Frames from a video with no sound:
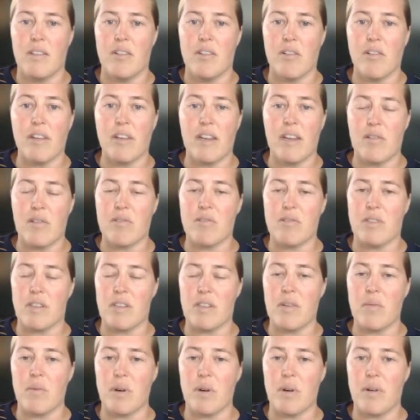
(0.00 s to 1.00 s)
their landers
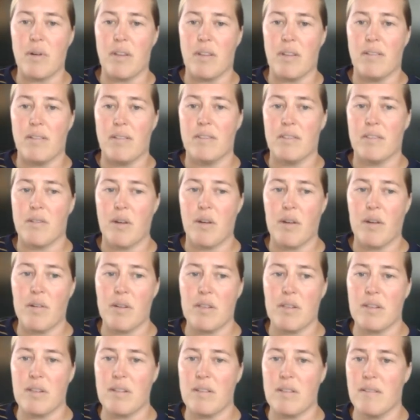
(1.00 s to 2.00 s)
that they work with. It's a great
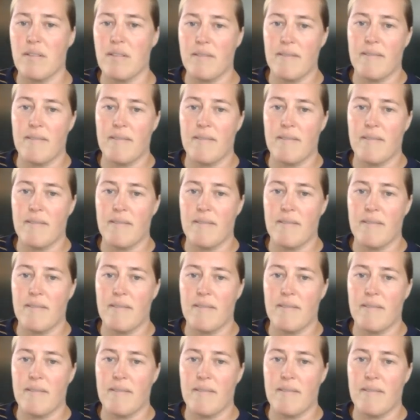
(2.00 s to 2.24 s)
question.